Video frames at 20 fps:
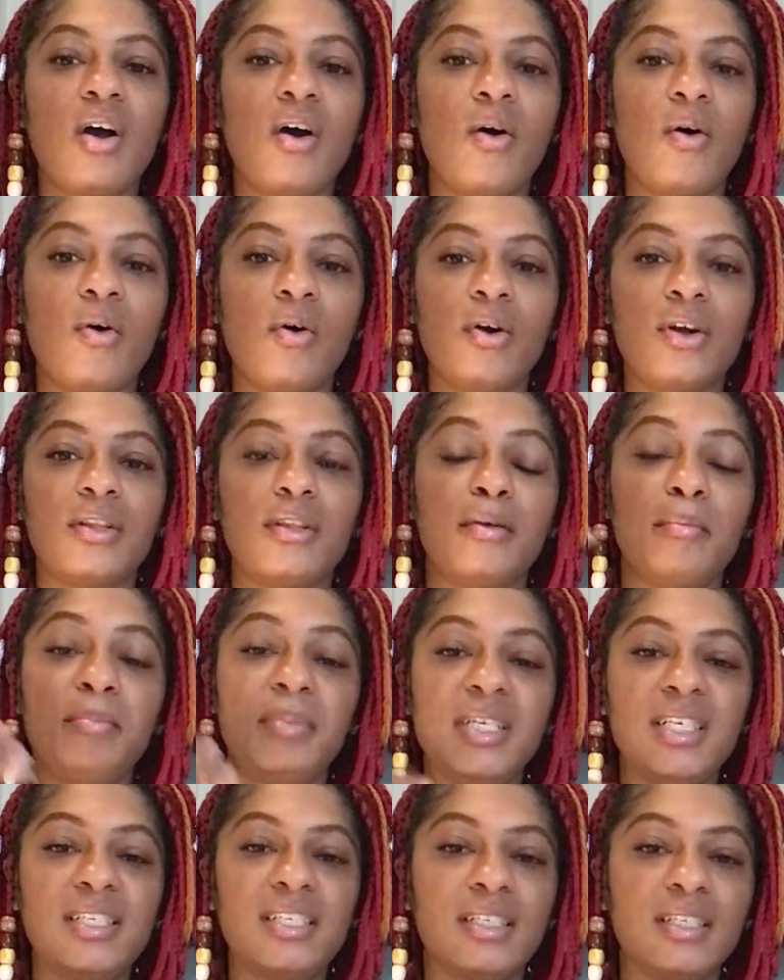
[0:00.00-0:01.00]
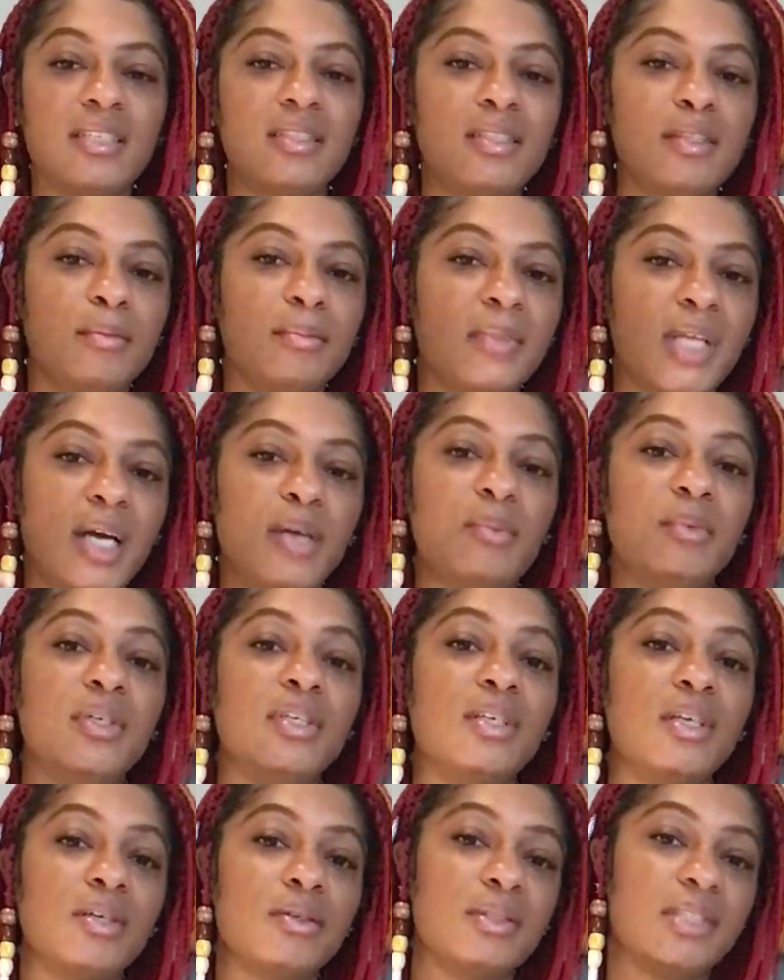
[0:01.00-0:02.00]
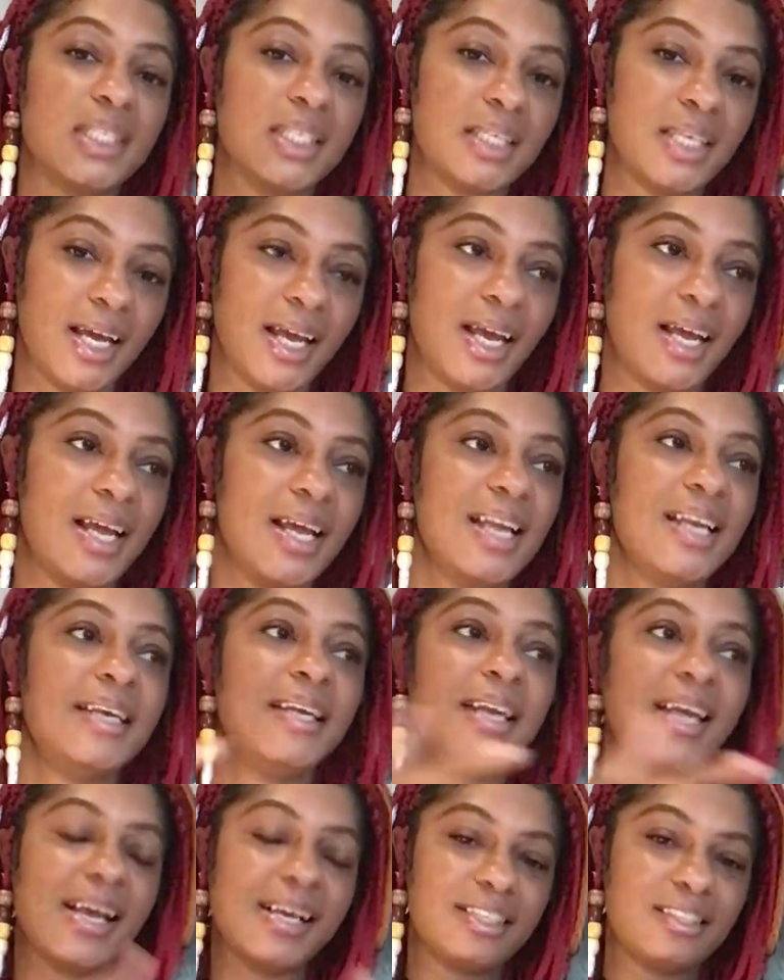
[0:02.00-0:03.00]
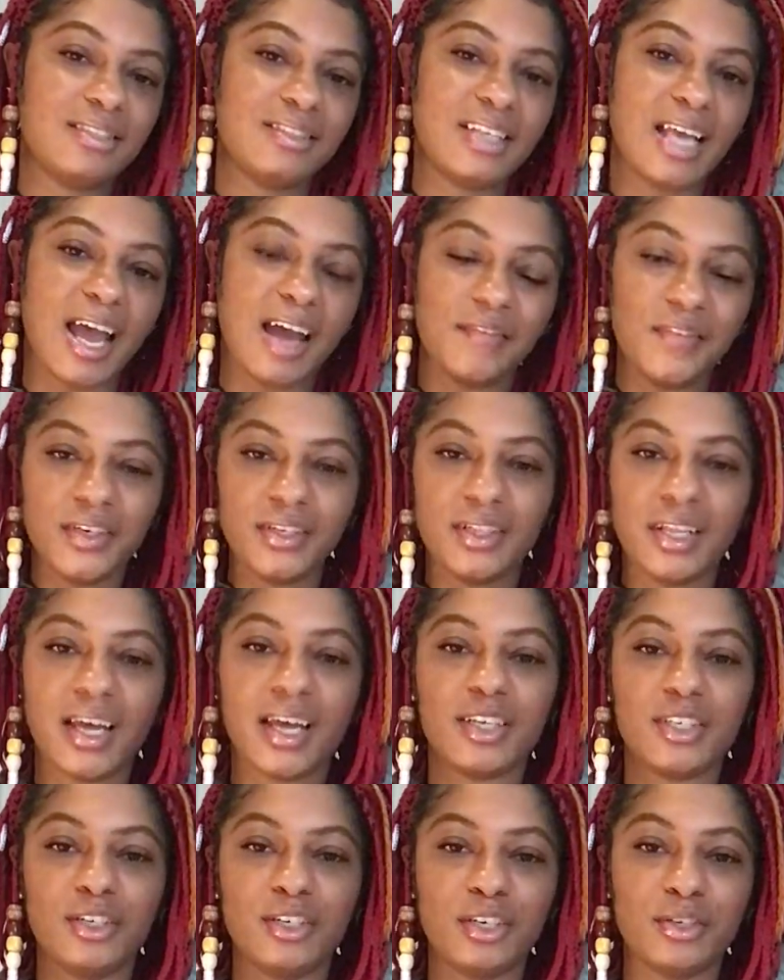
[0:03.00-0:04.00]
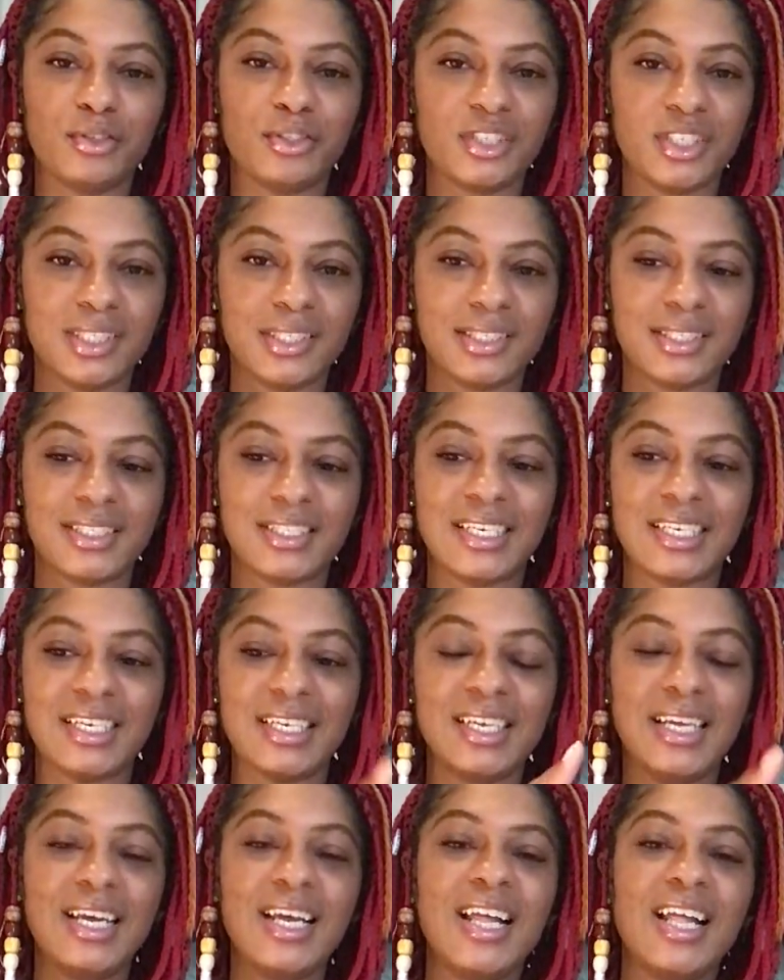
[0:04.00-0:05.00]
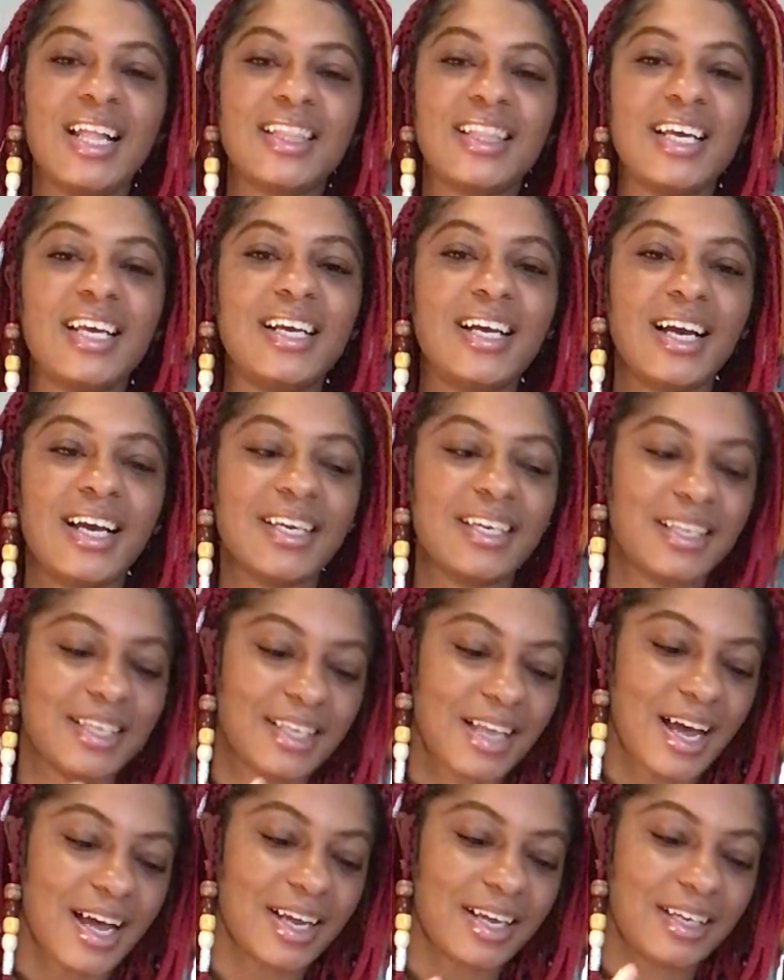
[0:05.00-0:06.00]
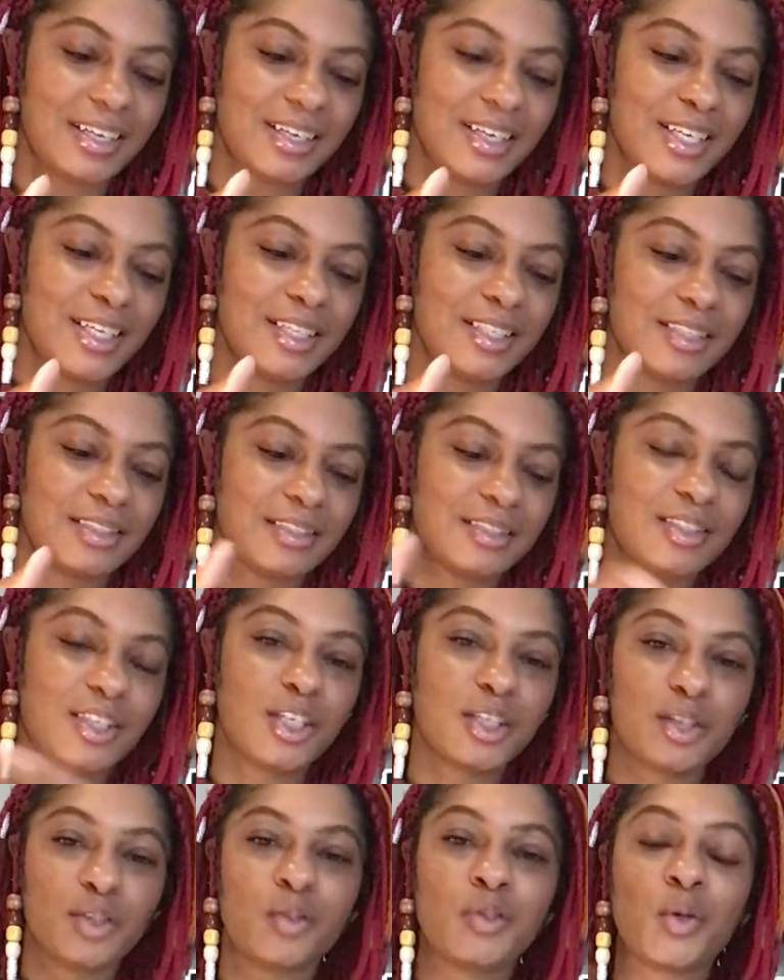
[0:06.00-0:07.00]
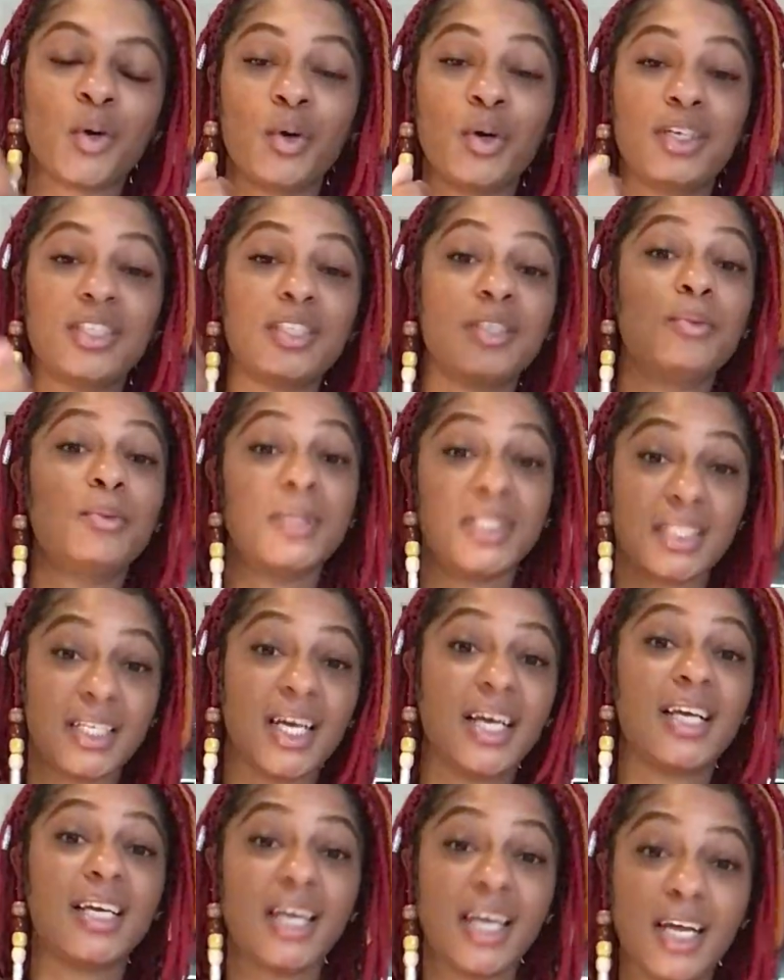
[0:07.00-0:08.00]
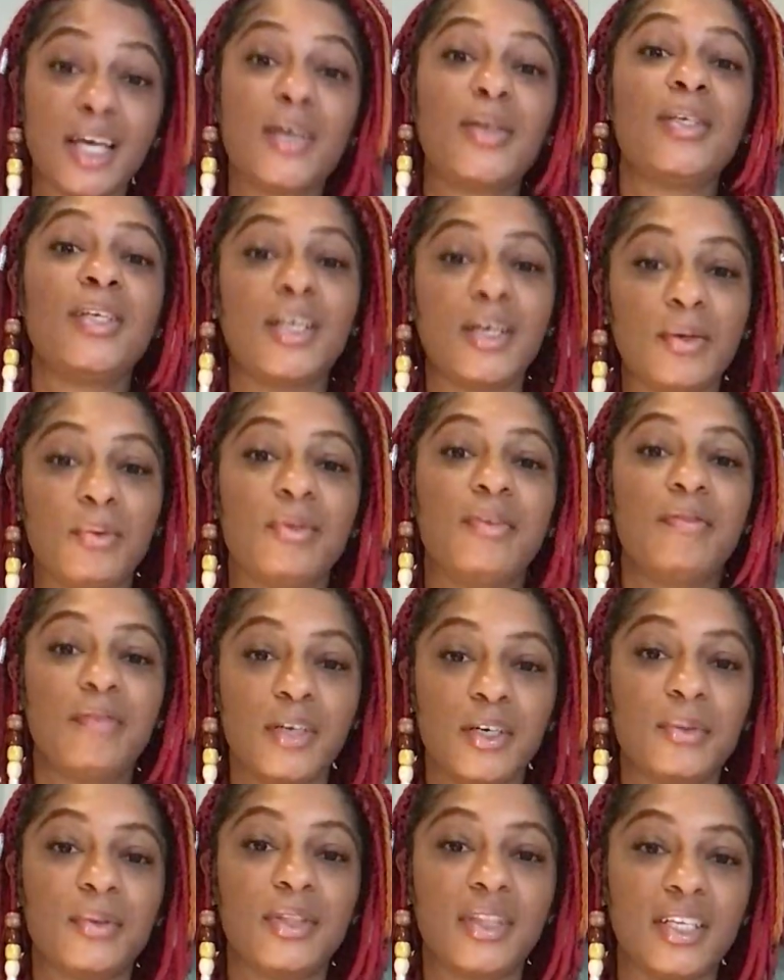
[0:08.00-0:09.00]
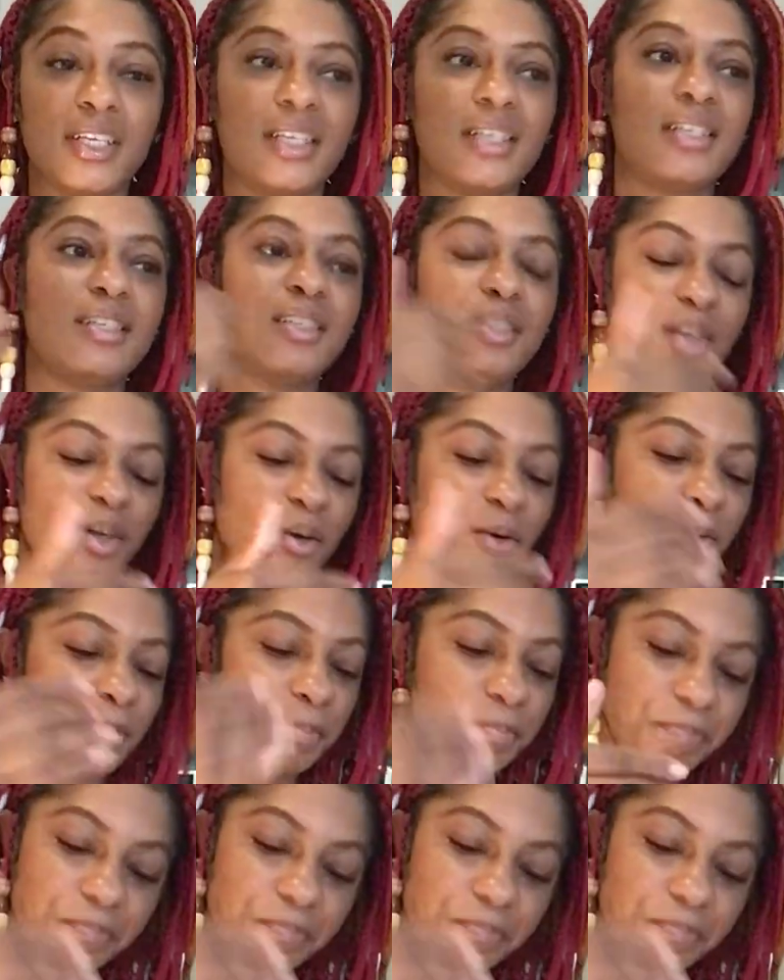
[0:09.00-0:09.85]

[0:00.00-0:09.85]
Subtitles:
or the beast system that we know today. And next, after that, Gen Z, they kind of like took the torch and was like, hell yeah, we fuck with this. So